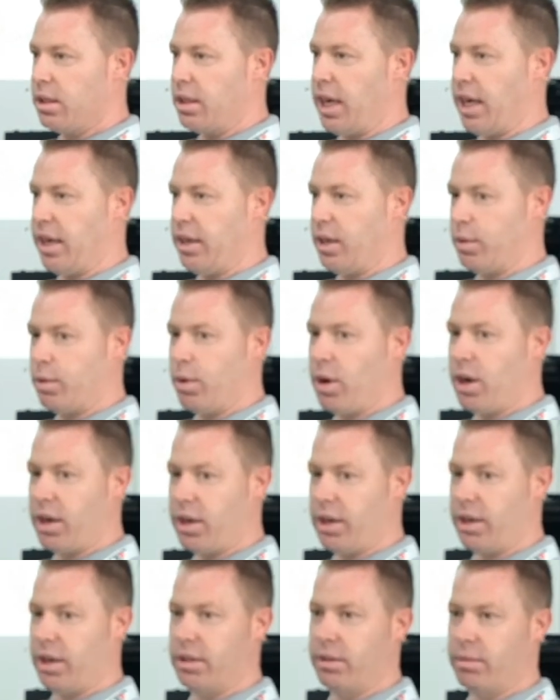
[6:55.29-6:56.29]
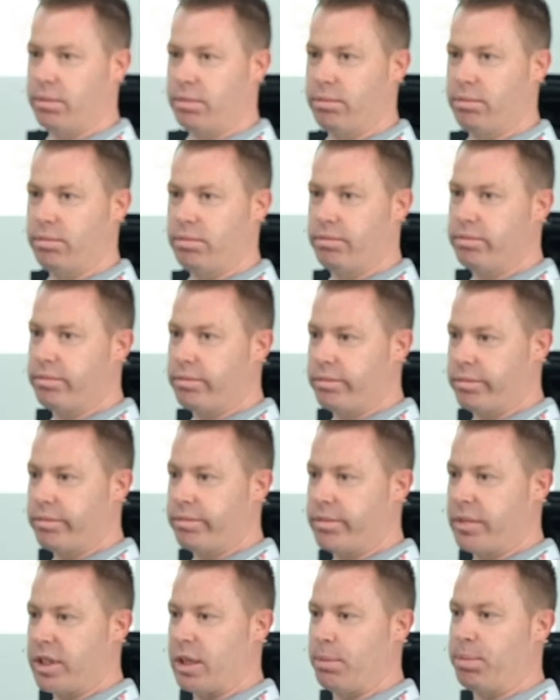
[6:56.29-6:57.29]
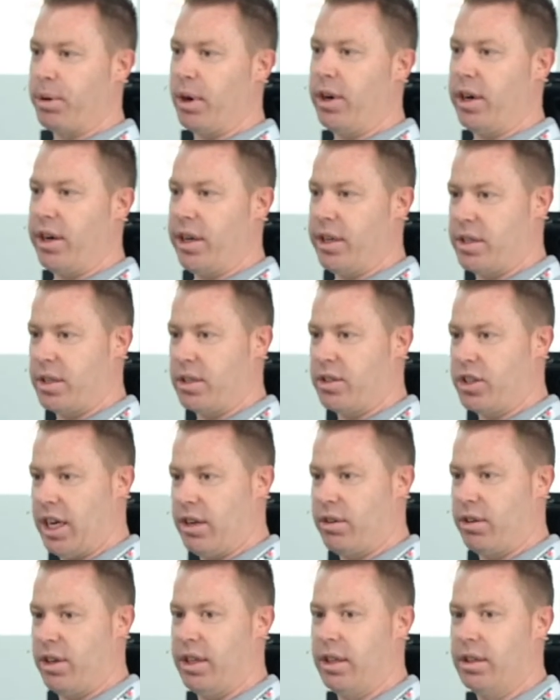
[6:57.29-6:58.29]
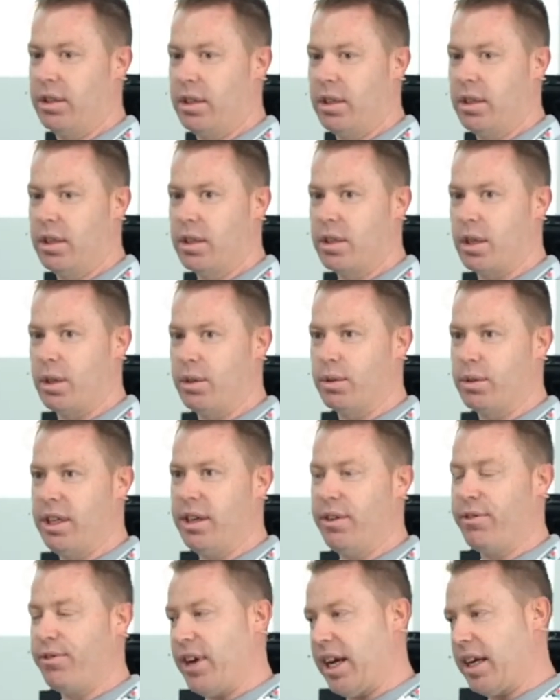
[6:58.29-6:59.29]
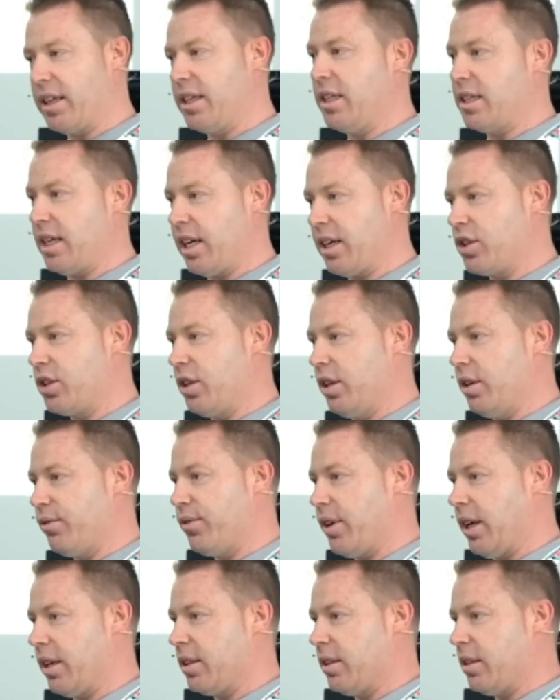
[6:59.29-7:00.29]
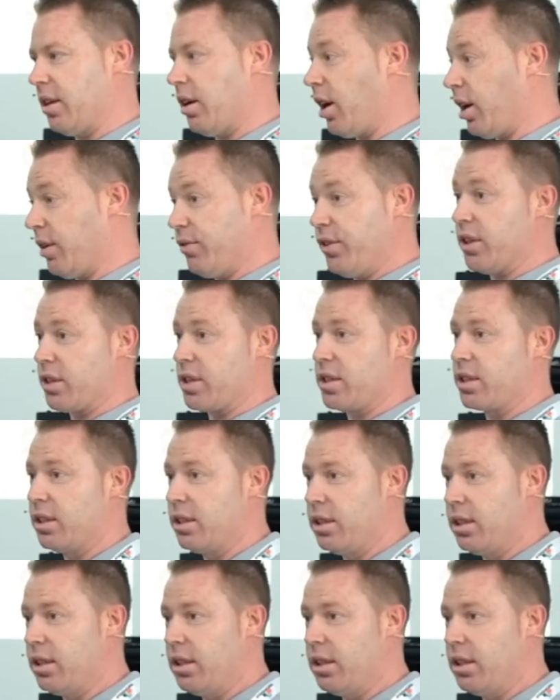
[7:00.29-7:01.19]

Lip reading: and their water supplies generally. So in effect, he's actually affected all of us,